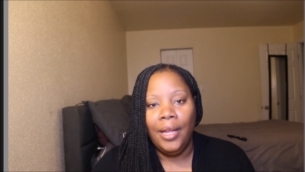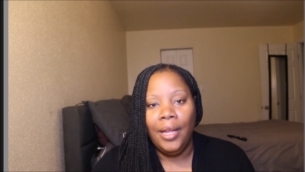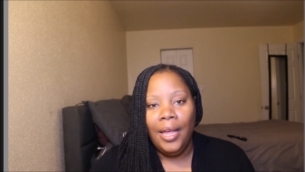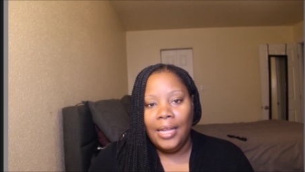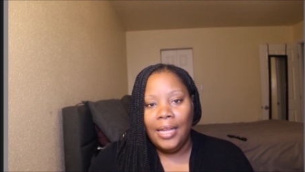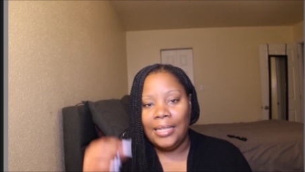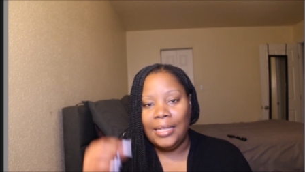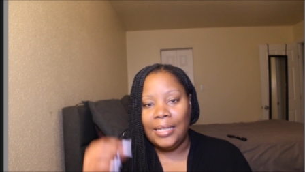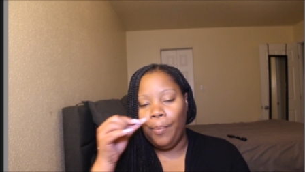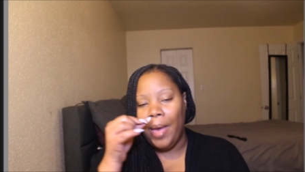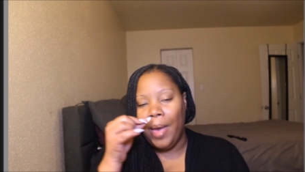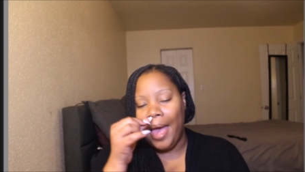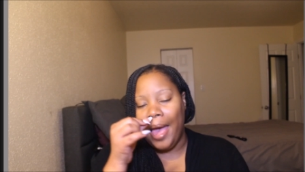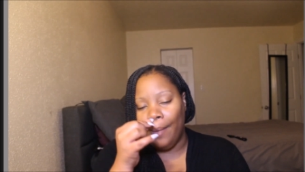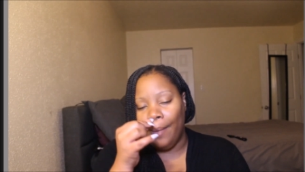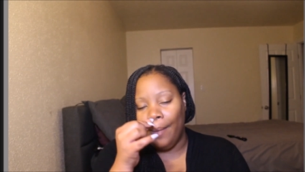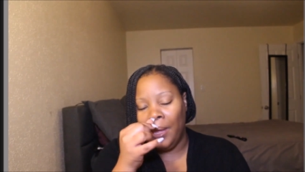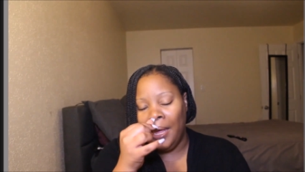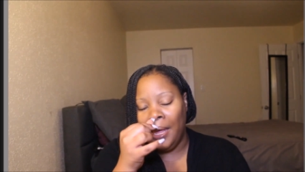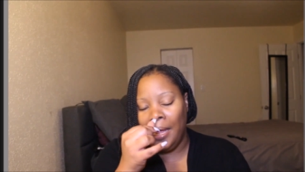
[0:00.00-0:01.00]
He said,
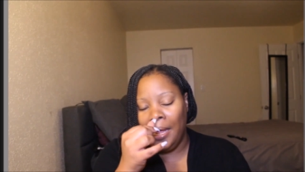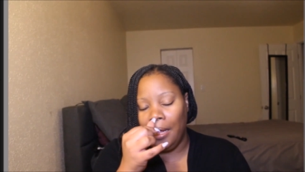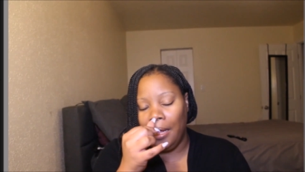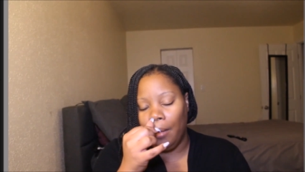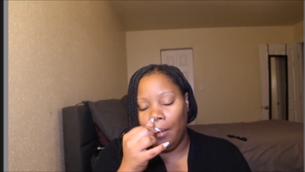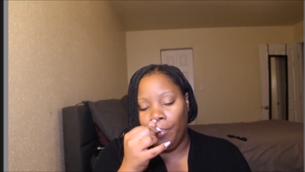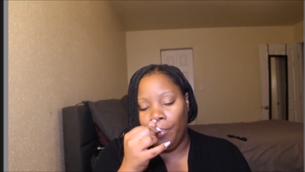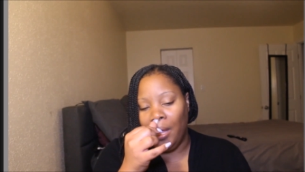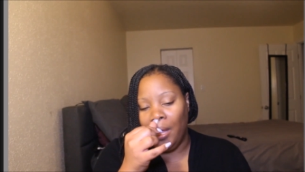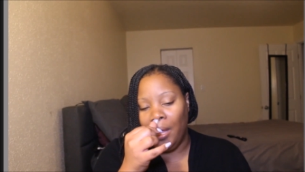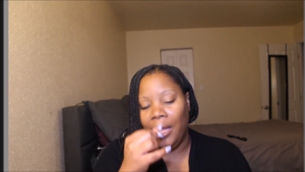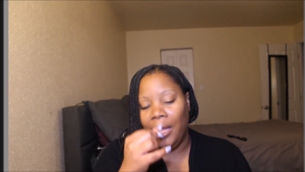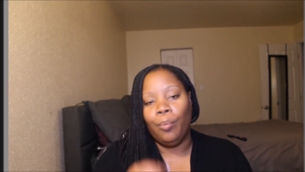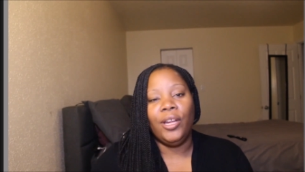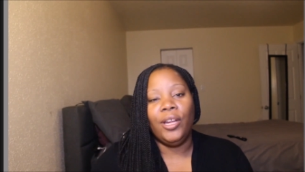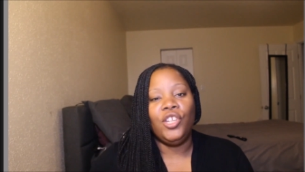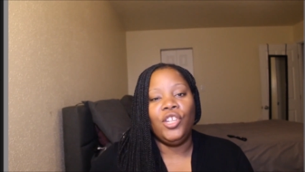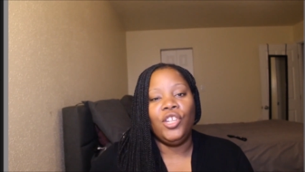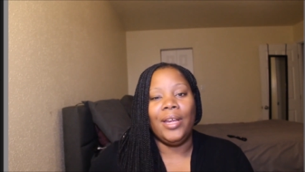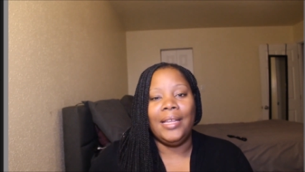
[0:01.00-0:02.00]
Pat, being a
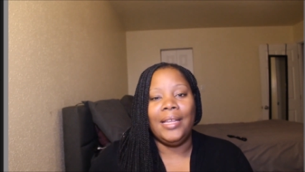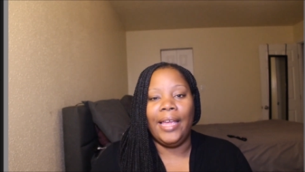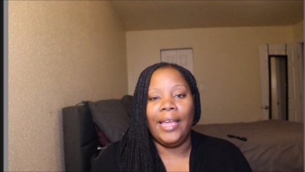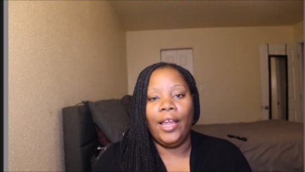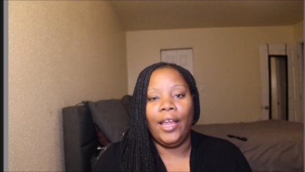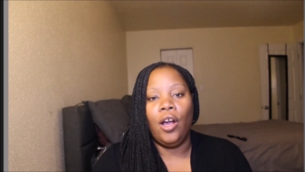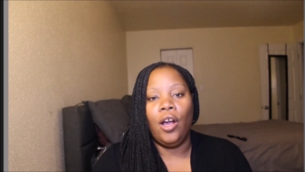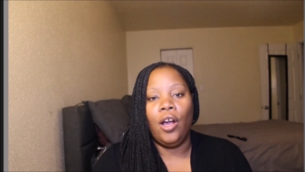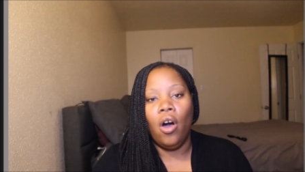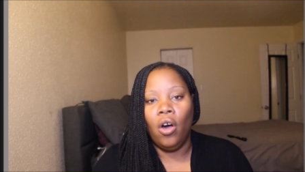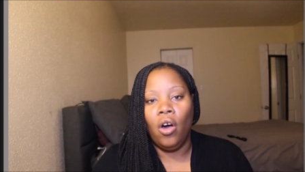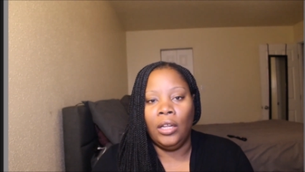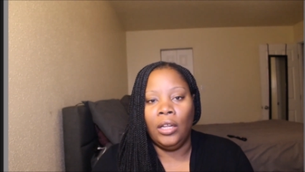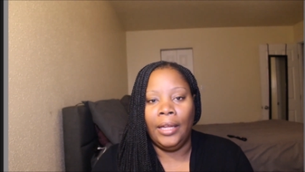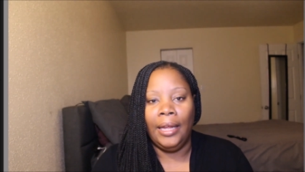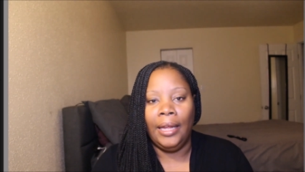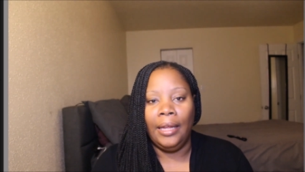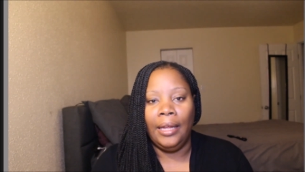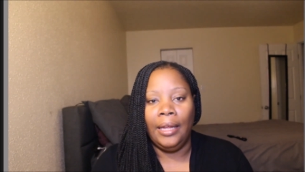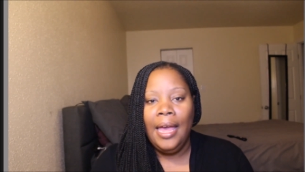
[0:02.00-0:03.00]
preacher is a
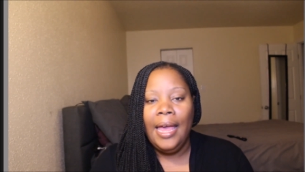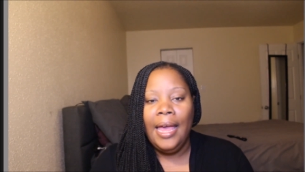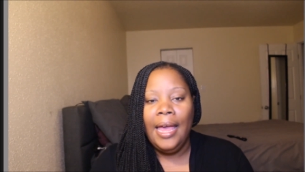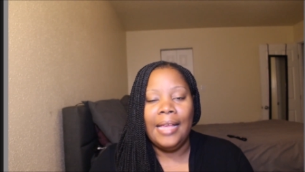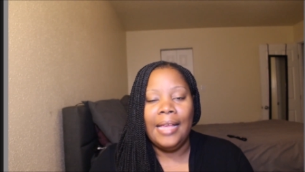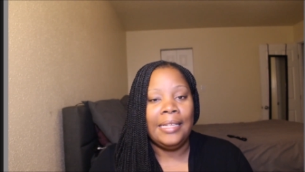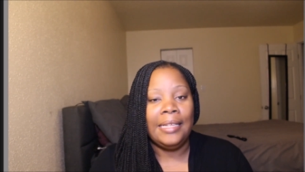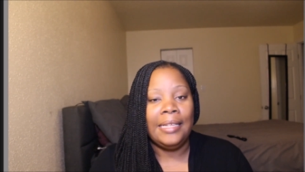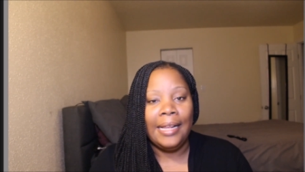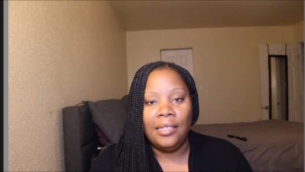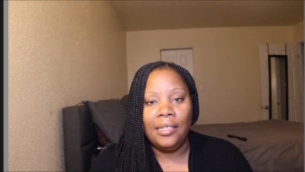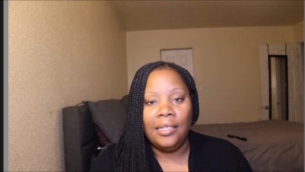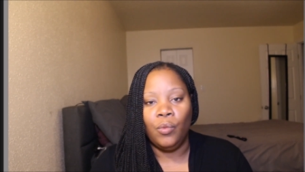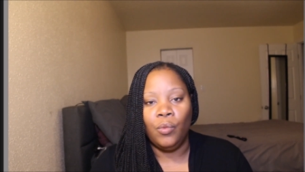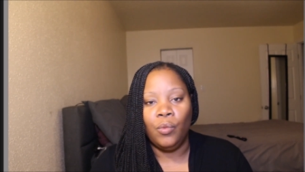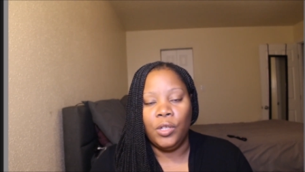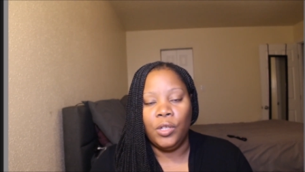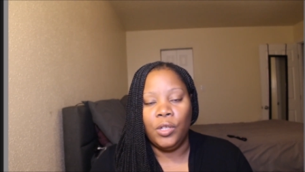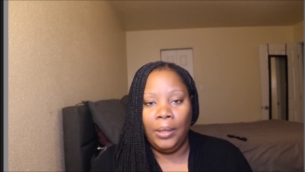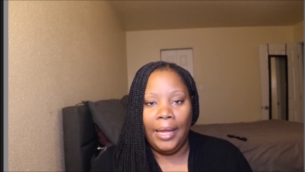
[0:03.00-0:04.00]
calling. It's not
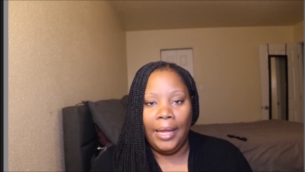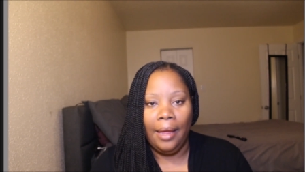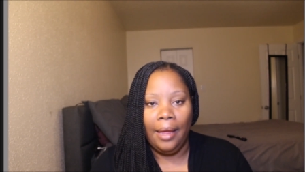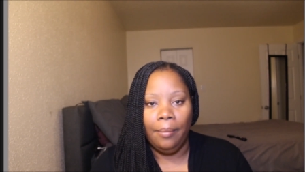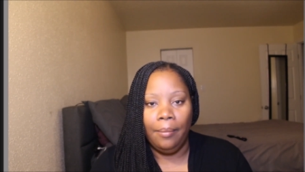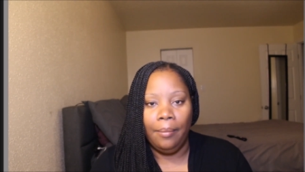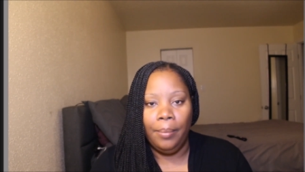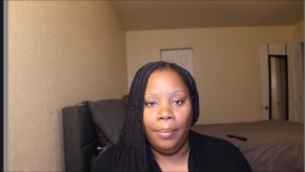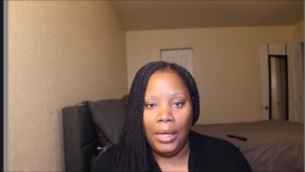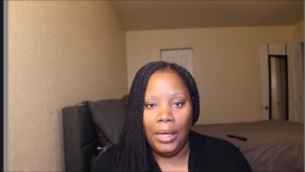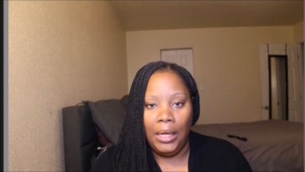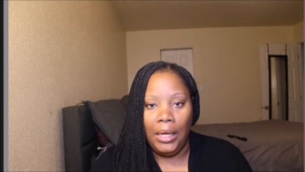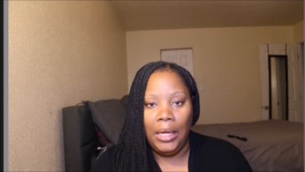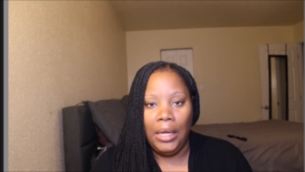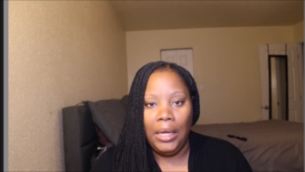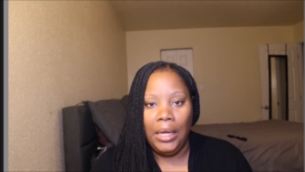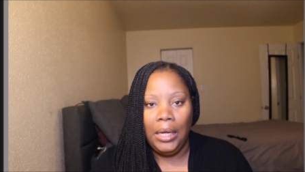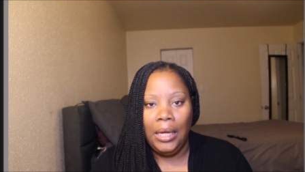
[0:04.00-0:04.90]
someone's plan B.